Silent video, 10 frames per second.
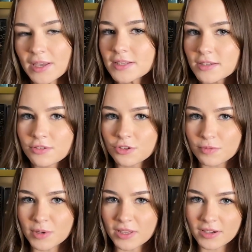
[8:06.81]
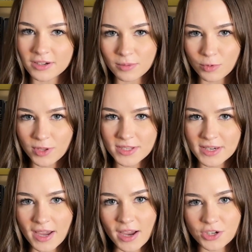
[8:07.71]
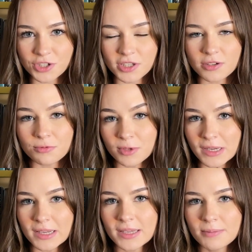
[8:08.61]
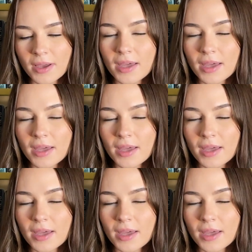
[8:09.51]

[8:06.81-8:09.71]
It still took me like a couple weeks to actually read it,